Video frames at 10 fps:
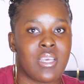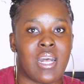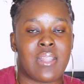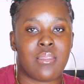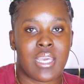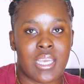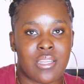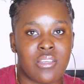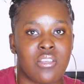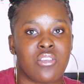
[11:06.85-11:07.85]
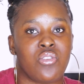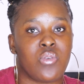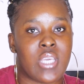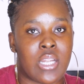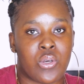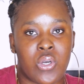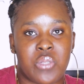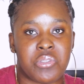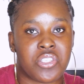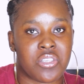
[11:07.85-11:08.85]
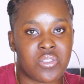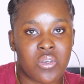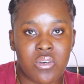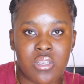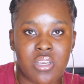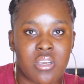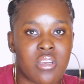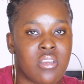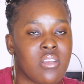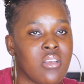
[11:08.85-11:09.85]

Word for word: and then you can go in with your toner